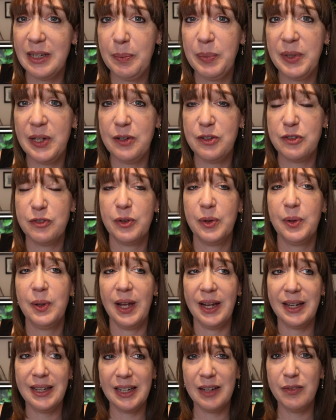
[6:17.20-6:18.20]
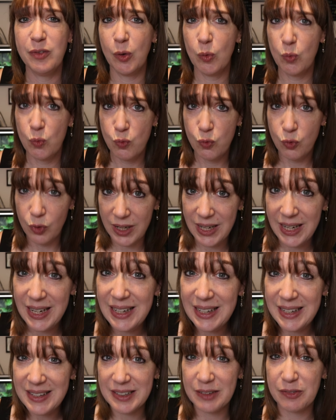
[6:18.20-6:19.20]
beautiful and give a
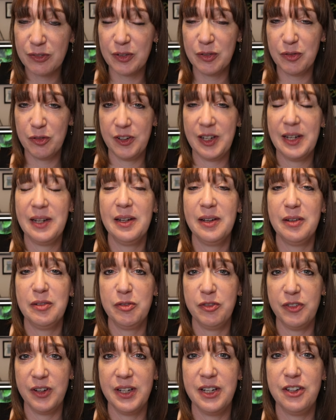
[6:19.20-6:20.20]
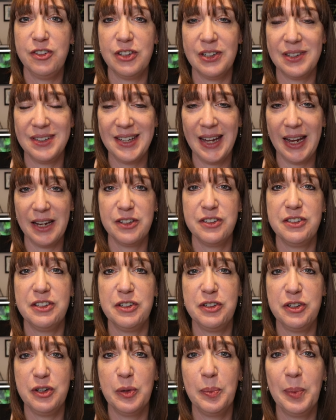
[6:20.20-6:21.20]
really different feel and finish and texture
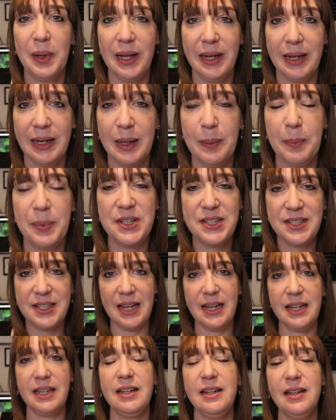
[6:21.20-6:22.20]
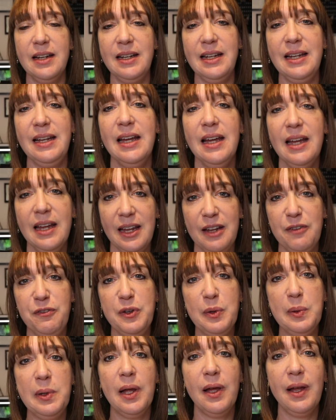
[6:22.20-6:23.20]
to your blanket, particularly if
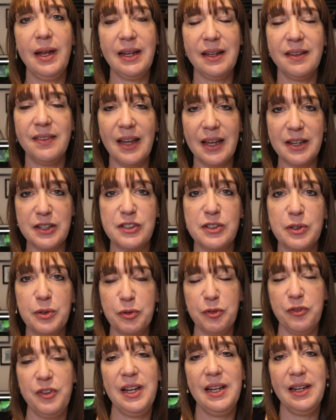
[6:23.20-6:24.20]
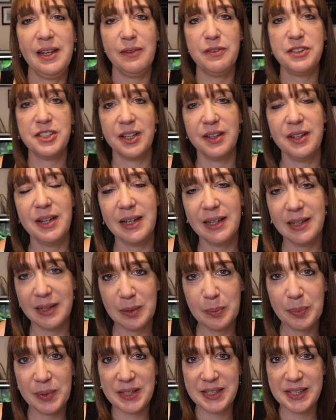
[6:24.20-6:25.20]
you like that sort of feeling of something a little
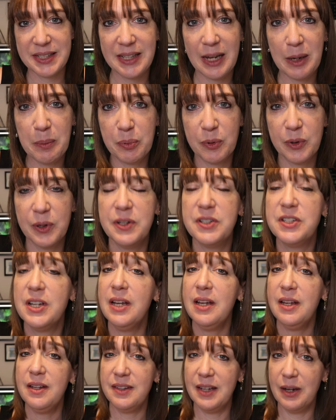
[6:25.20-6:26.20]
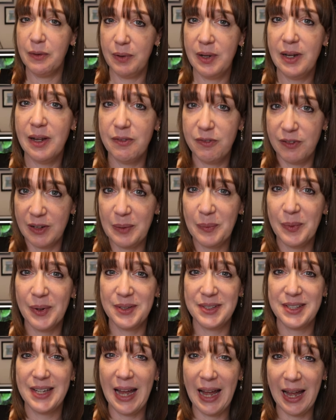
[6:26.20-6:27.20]
bit separate. They're a lovely one
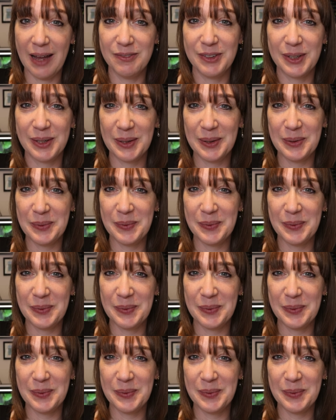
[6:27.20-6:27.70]
to have a go